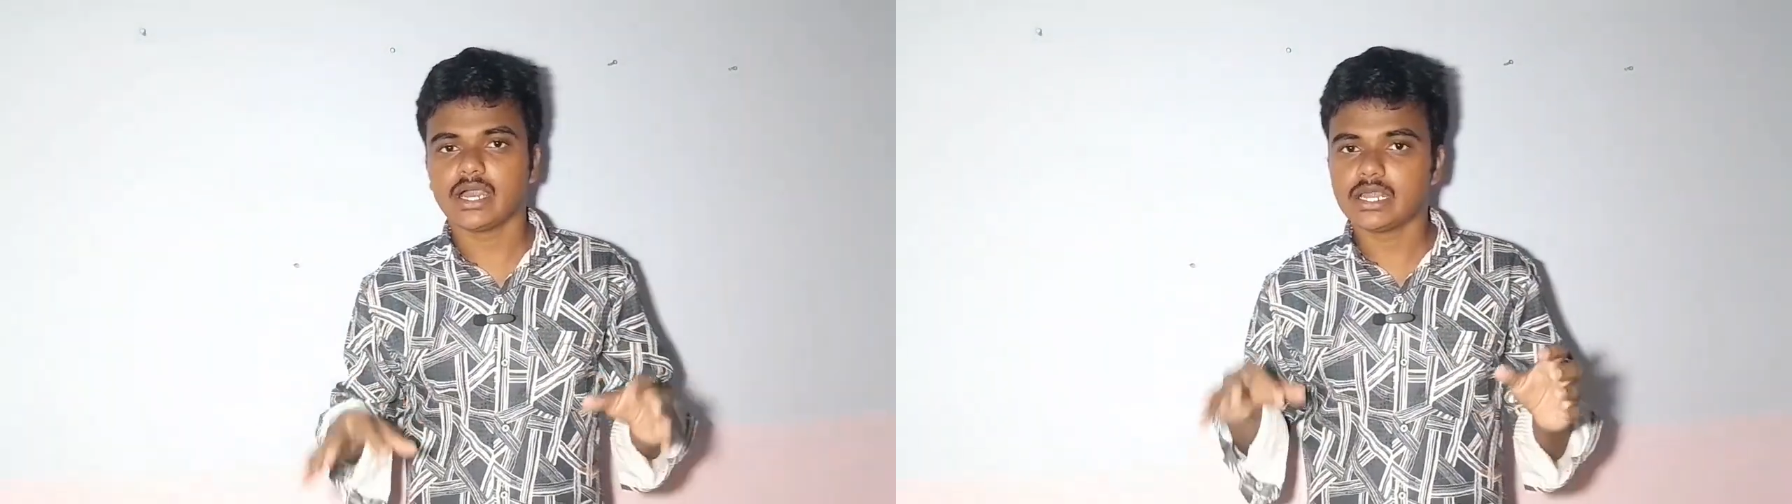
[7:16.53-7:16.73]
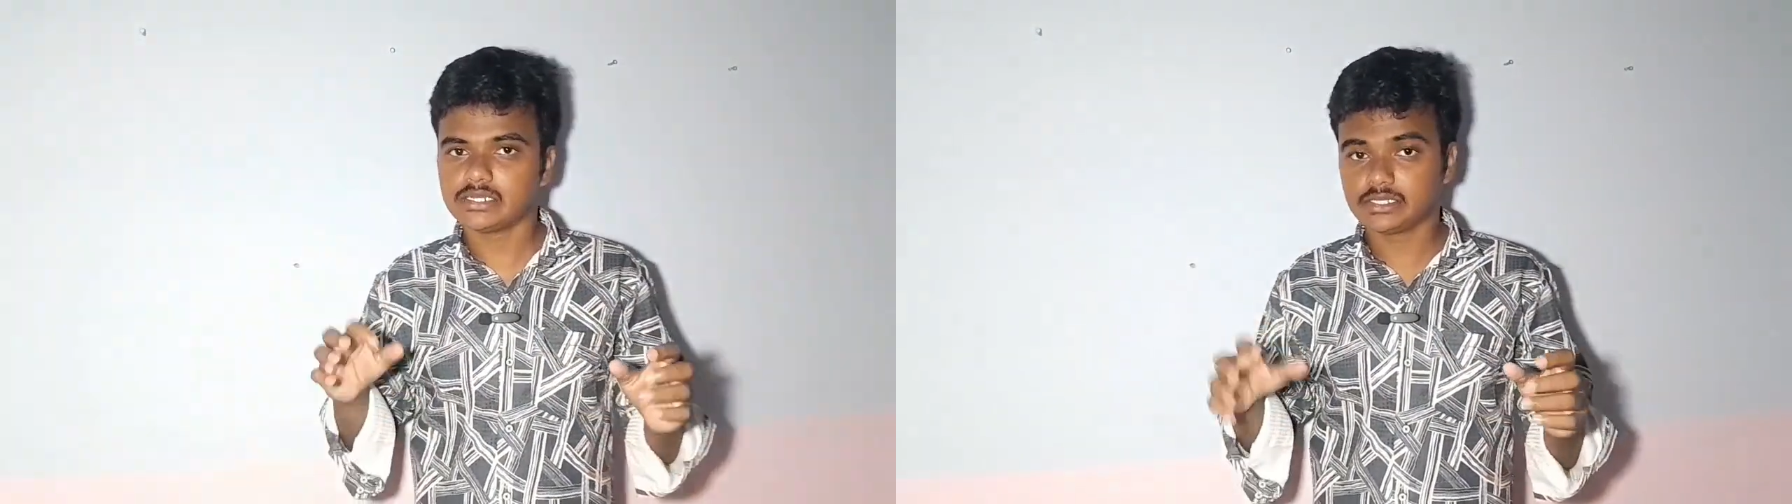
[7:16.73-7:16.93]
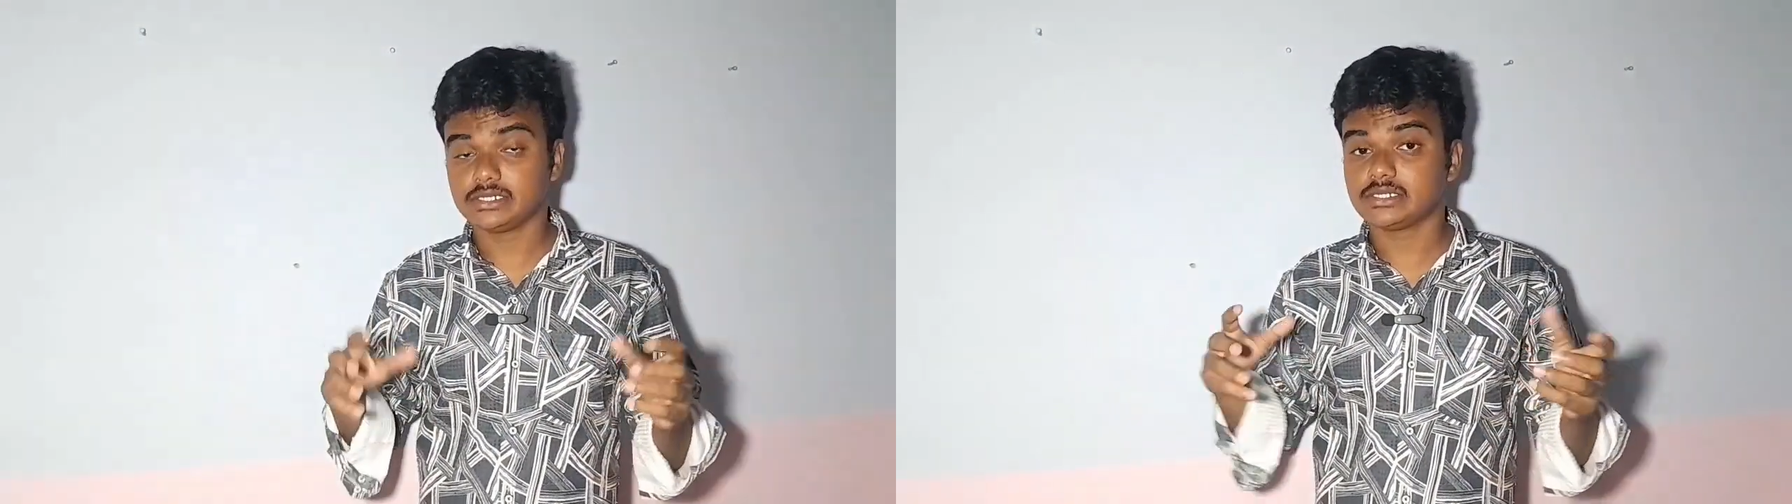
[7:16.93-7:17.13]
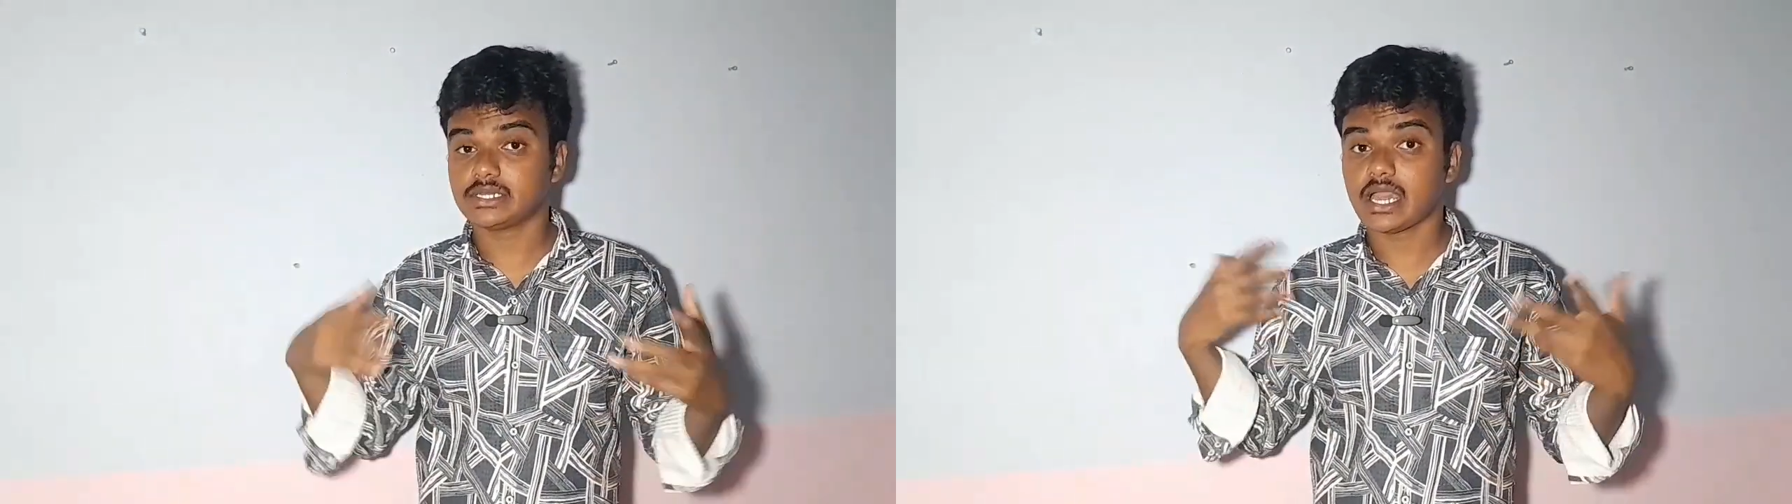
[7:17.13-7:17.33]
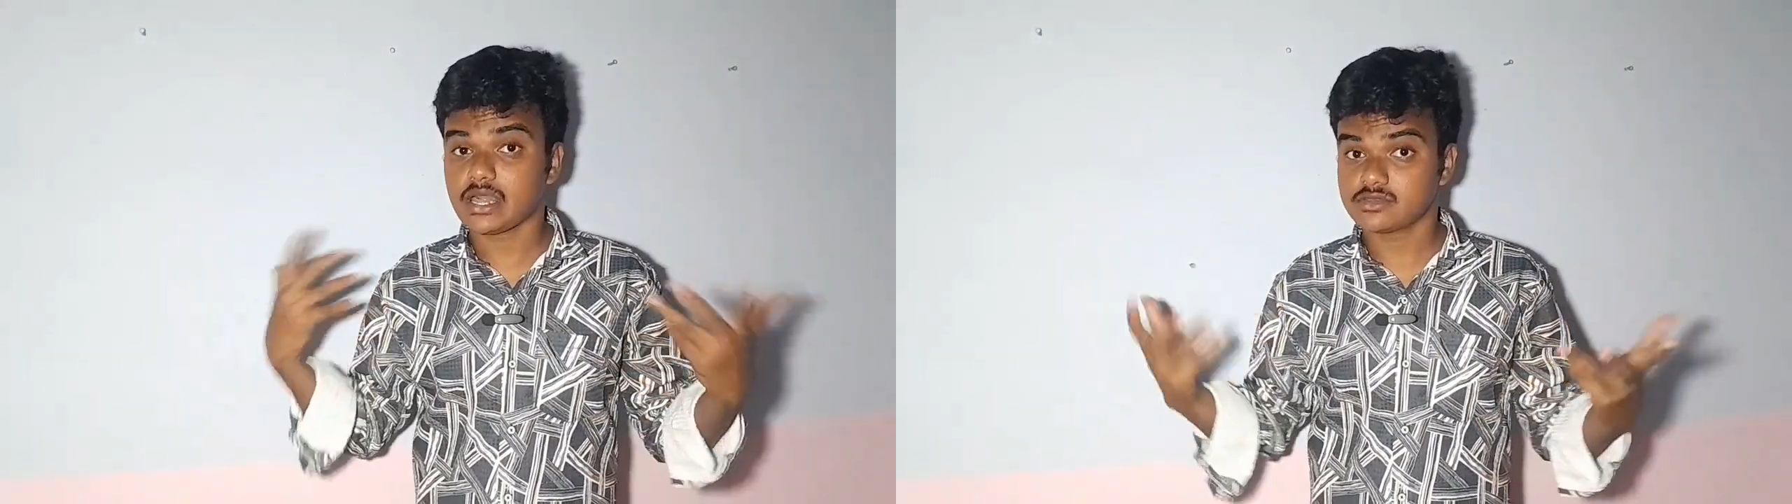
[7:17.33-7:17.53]
and it
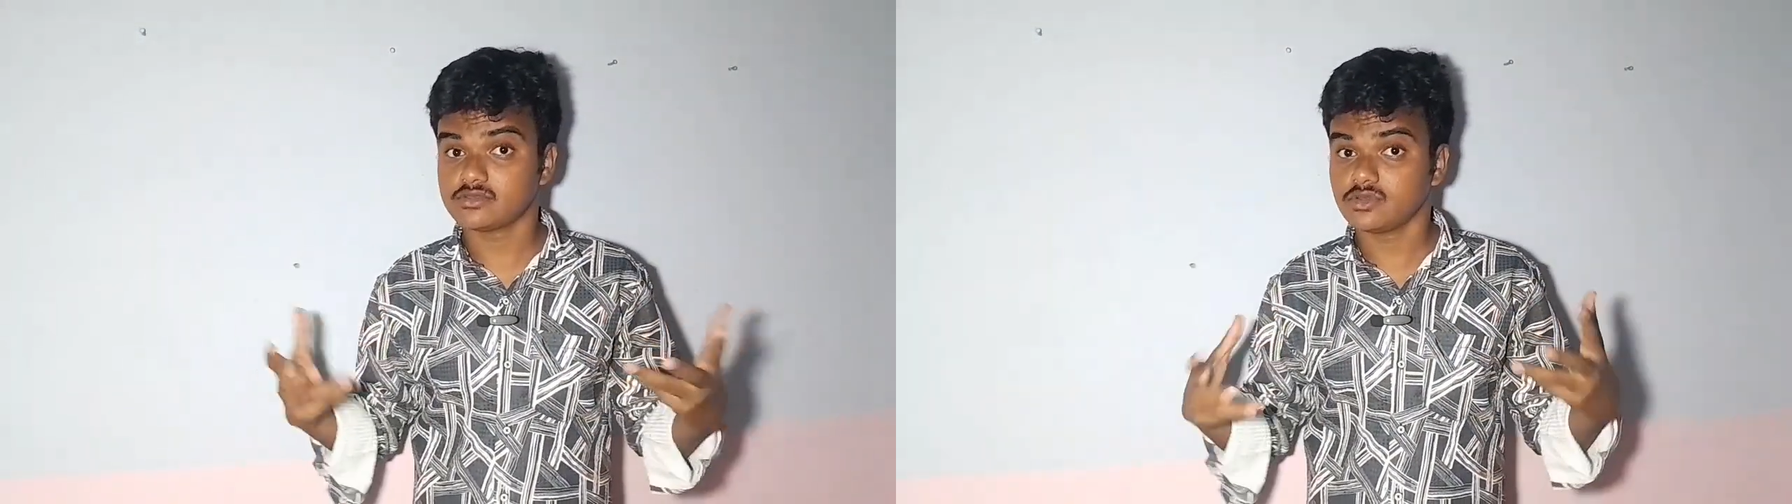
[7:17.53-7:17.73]
has